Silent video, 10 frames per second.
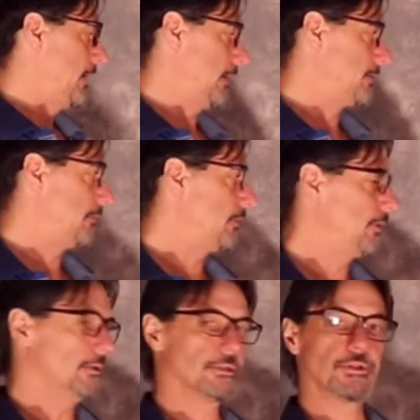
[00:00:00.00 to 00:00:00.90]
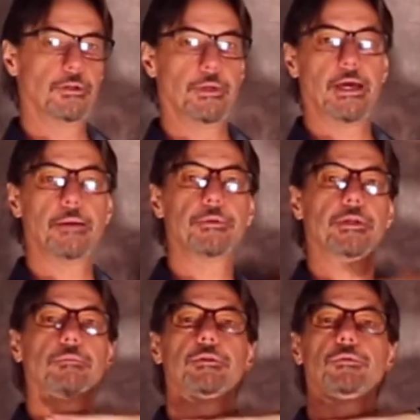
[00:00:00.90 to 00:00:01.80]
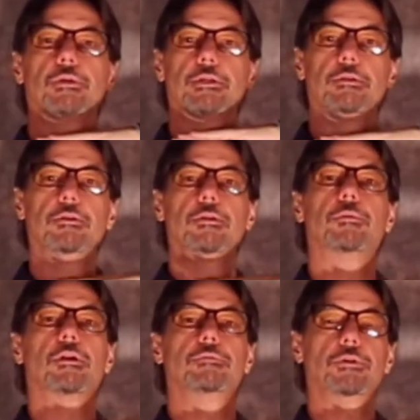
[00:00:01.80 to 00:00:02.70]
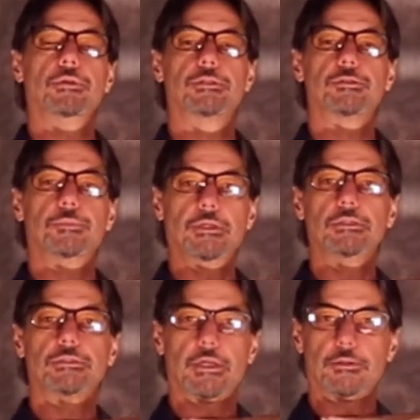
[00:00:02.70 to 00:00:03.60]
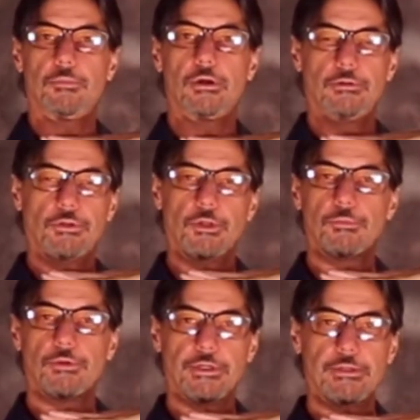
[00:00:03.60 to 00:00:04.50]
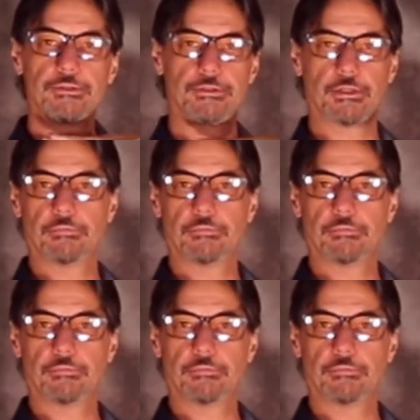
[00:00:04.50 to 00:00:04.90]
it's everything that's going to be happening between the part of you that speaks and the part of you that breathes,